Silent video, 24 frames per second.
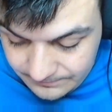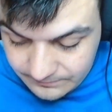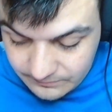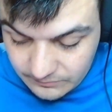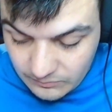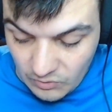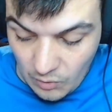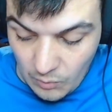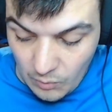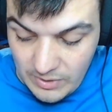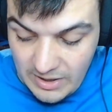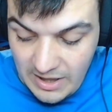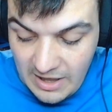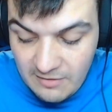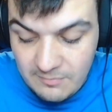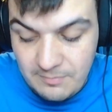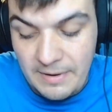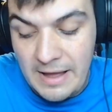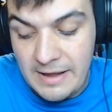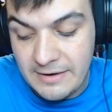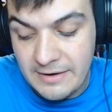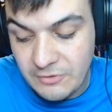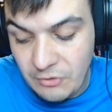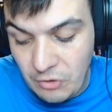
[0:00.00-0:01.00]
We have
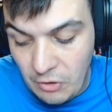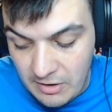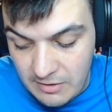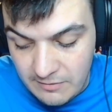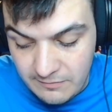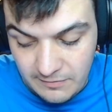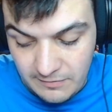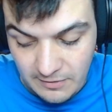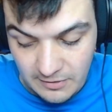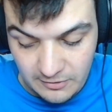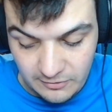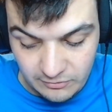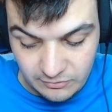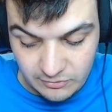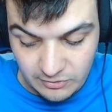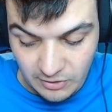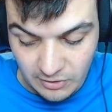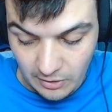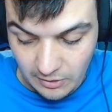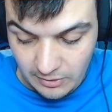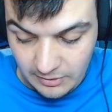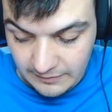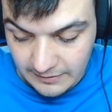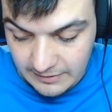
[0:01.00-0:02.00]
Pine Tar at first,
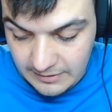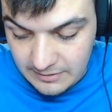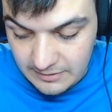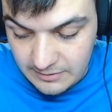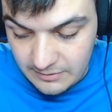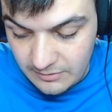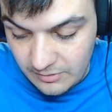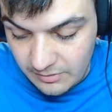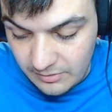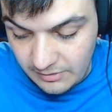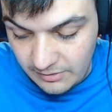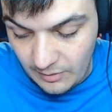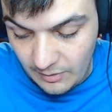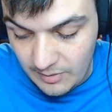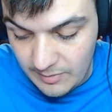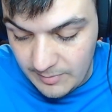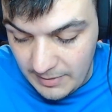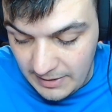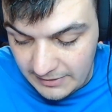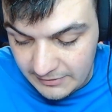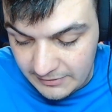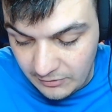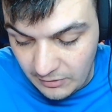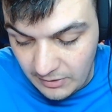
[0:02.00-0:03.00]
currently. Snowy
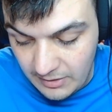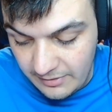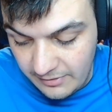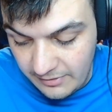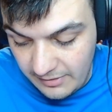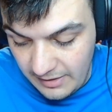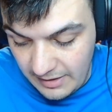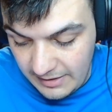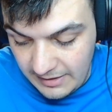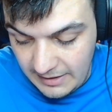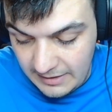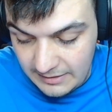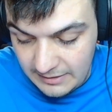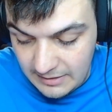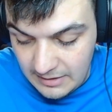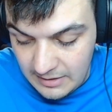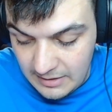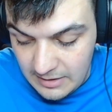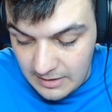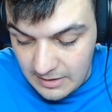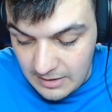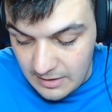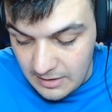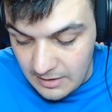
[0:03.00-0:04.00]
Pine Tar at second.
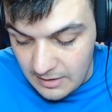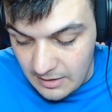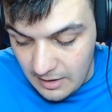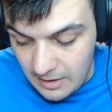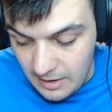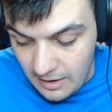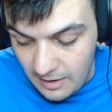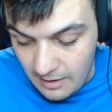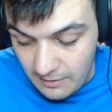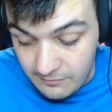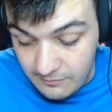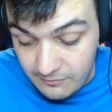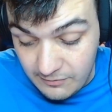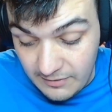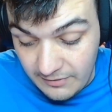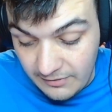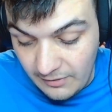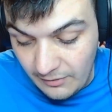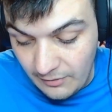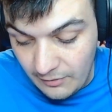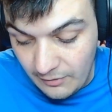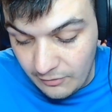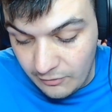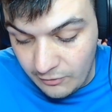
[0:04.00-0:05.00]
Free
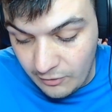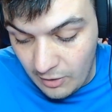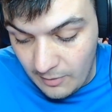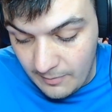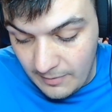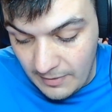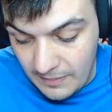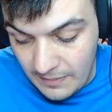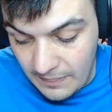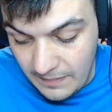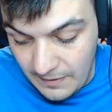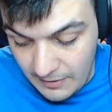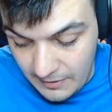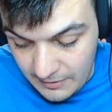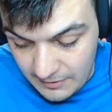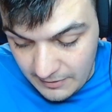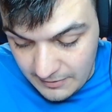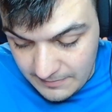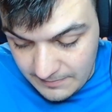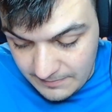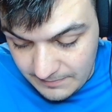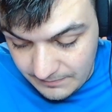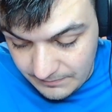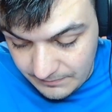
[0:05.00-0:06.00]
Solo Scrub at third.
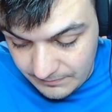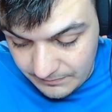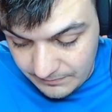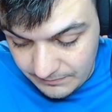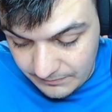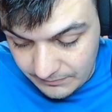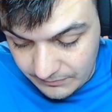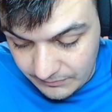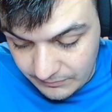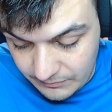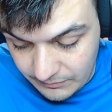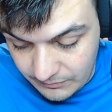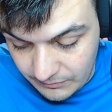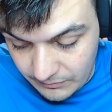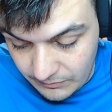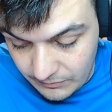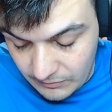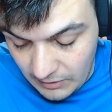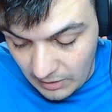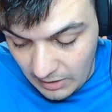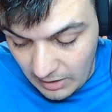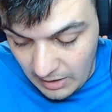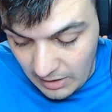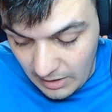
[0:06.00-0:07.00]

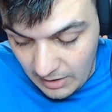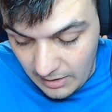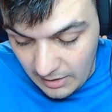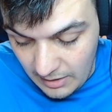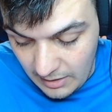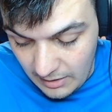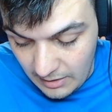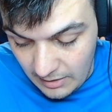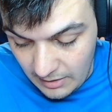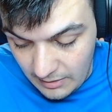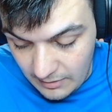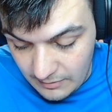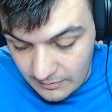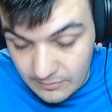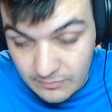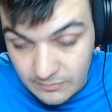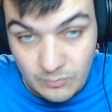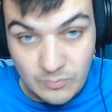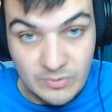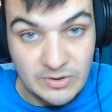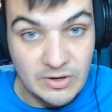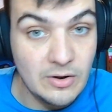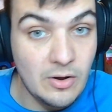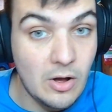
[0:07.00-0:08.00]

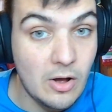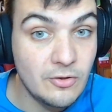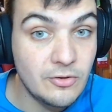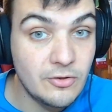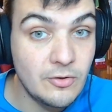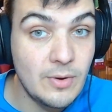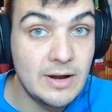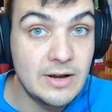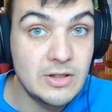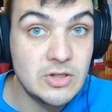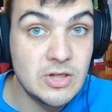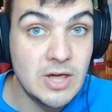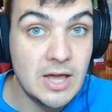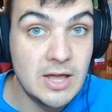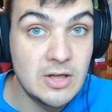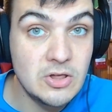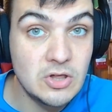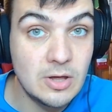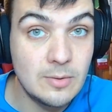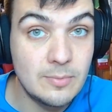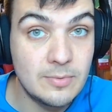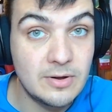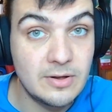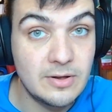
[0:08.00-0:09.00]
We also had a change
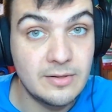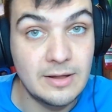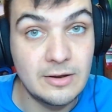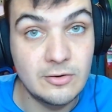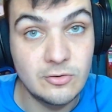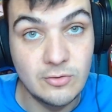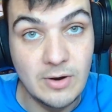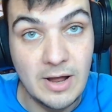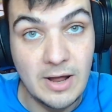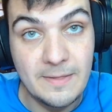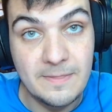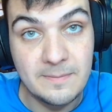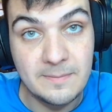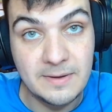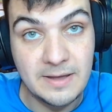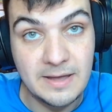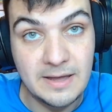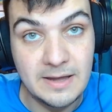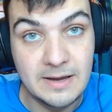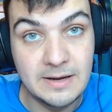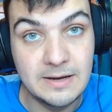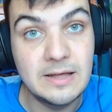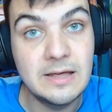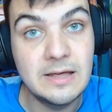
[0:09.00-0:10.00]
up because I tried them again.